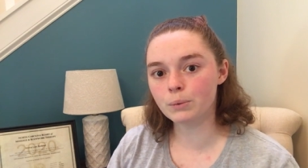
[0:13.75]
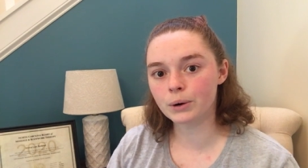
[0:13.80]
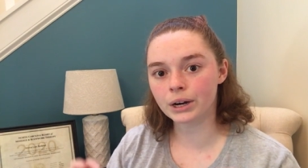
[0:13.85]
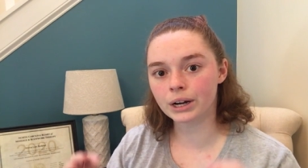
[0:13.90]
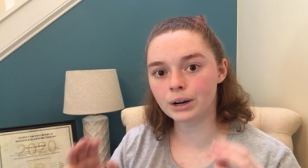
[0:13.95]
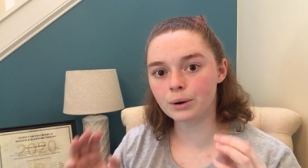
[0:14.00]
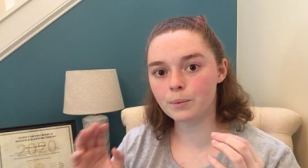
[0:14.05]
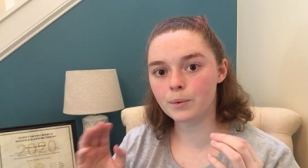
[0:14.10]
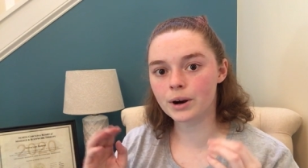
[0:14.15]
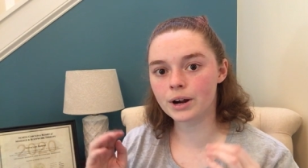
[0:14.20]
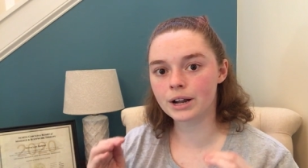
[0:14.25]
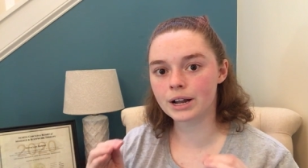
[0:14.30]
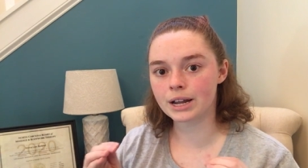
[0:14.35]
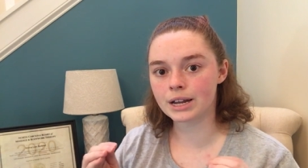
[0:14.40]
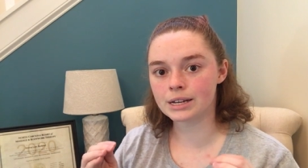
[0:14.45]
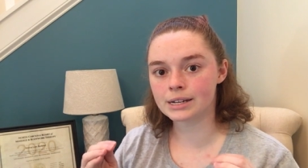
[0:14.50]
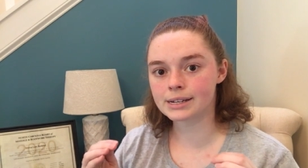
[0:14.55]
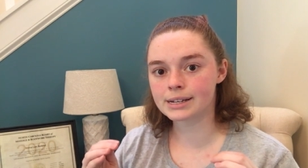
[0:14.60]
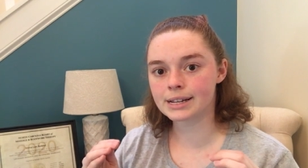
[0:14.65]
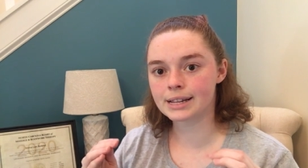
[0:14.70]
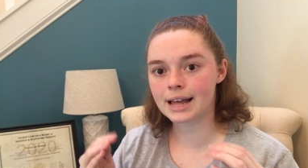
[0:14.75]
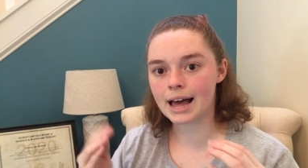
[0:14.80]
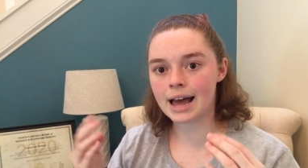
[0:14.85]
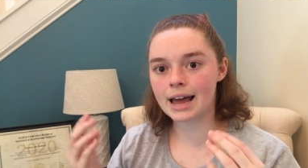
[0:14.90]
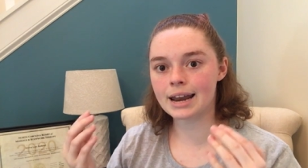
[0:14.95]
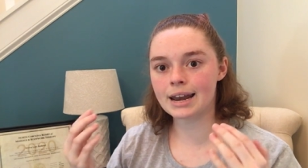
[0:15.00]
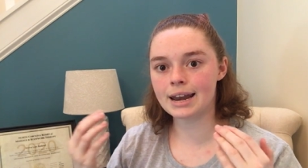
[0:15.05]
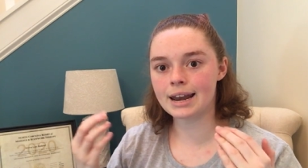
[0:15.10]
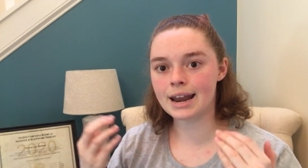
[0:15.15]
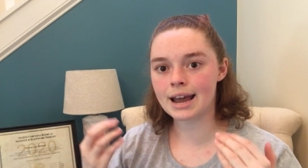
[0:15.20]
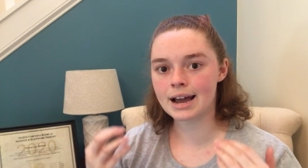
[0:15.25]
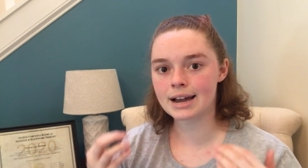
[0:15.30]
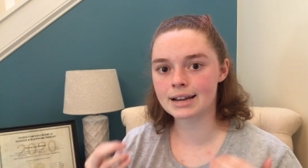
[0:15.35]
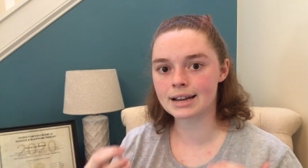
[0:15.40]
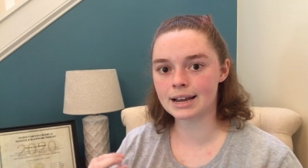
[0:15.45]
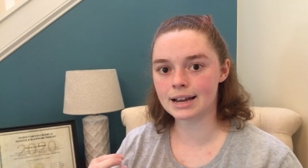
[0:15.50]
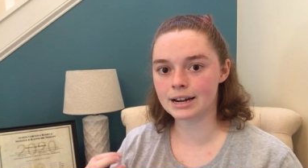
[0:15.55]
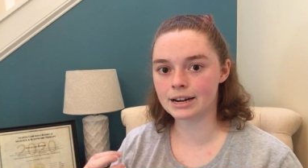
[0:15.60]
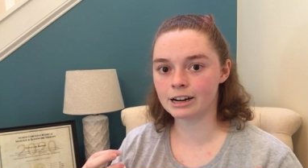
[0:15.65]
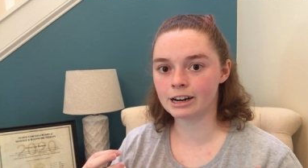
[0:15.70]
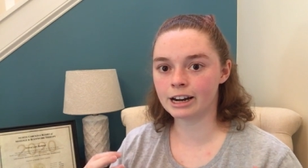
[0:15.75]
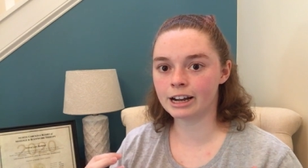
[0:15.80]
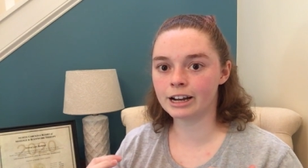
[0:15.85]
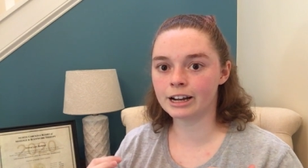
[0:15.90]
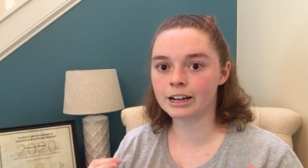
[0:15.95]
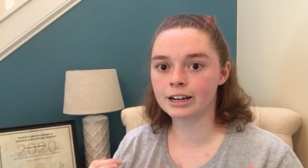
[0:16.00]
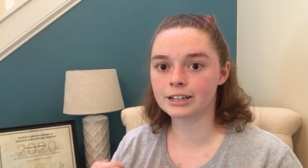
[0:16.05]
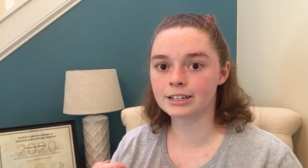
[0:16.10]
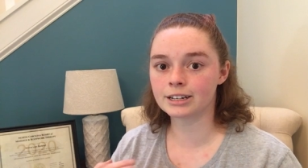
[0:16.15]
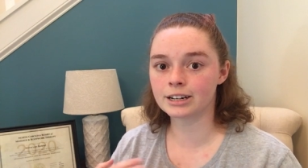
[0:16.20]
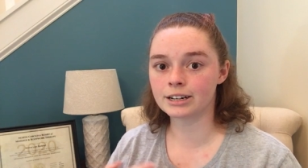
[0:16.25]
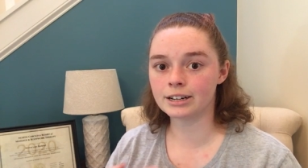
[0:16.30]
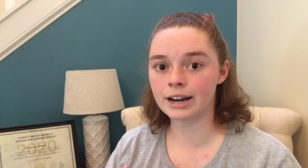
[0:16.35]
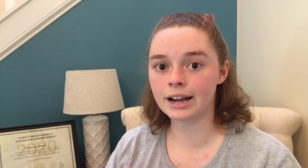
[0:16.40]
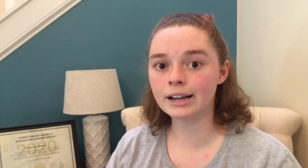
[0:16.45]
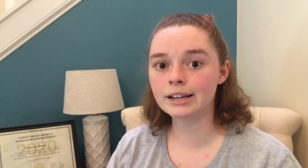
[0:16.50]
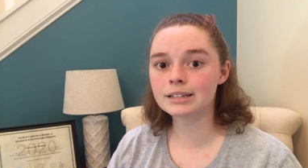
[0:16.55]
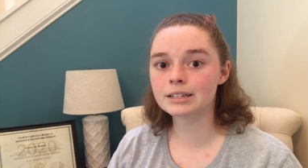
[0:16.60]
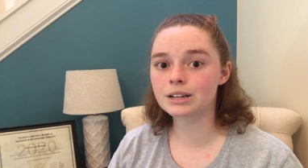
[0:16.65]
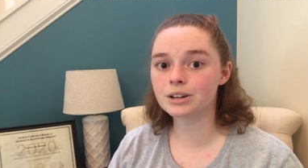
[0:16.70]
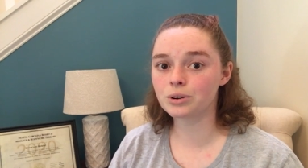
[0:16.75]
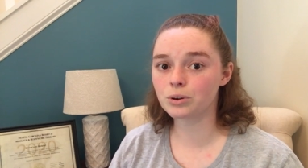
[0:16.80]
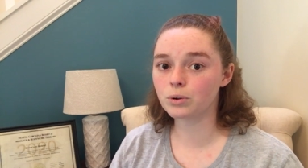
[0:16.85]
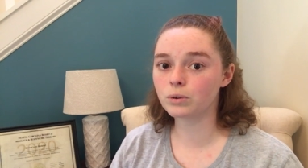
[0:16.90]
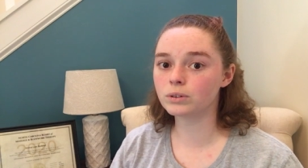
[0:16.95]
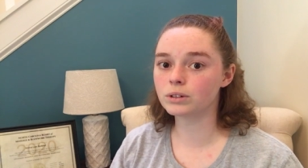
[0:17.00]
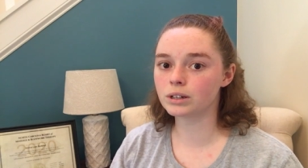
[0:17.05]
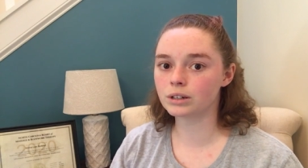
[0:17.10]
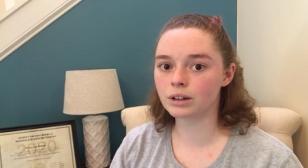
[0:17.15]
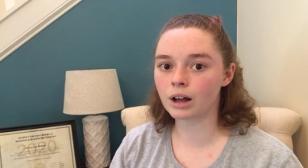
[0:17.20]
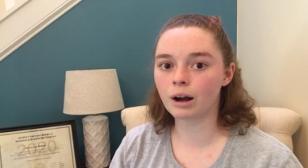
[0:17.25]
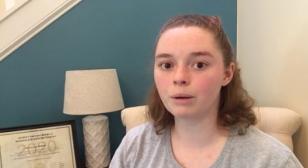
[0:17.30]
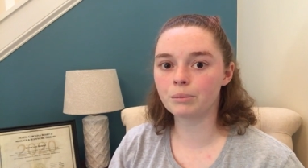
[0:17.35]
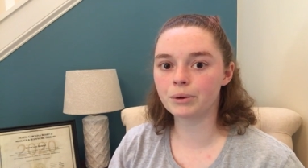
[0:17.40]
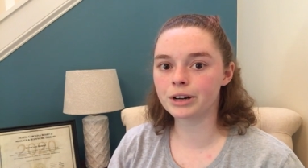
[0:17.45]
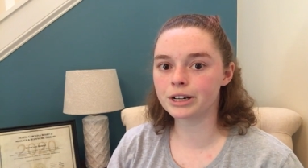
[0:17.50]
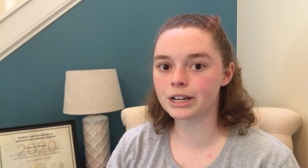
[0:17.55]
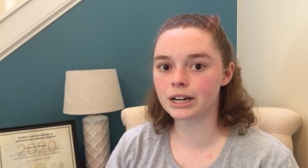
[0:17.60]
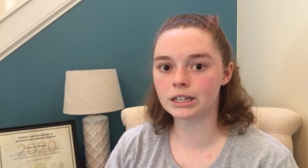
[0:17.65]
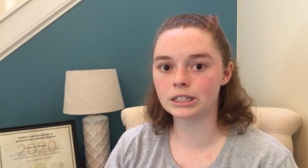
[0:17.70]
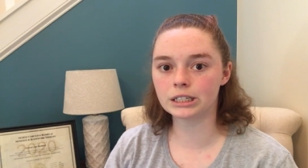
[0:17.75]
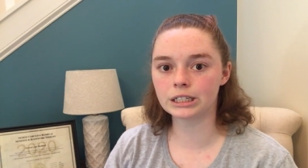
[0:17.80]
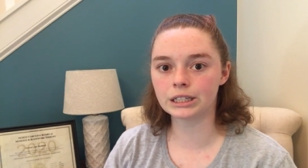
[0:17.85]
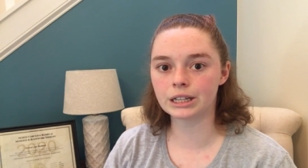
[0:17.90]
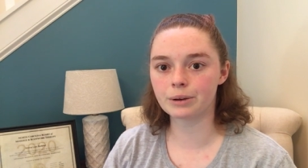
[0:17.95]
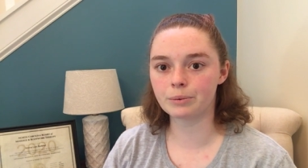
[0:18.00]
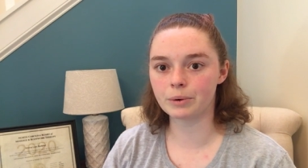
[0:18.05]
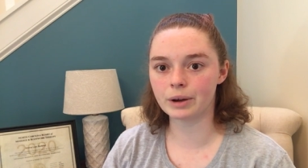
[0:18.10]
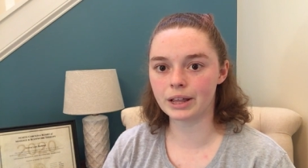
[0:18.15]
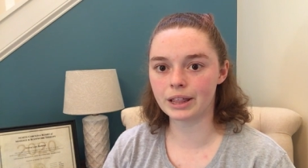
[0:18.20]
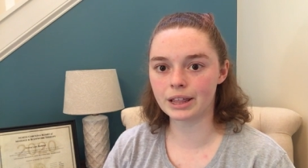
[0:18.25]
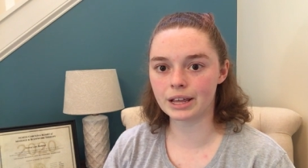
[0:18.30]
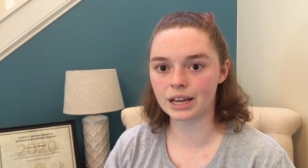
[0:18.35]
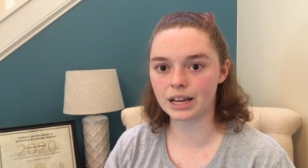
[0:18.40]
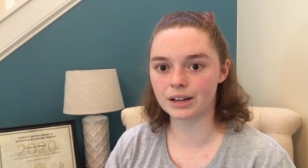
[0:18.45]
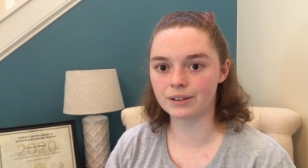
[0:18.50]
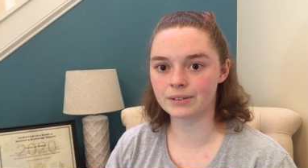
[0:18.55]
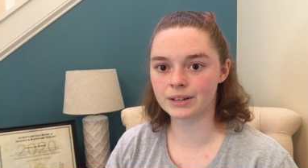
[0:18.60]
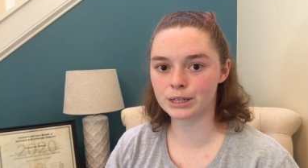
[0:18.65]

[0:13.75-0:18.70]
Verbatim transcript: we're gonna work into that neck area because our necks can hold a lot more tension than we think of,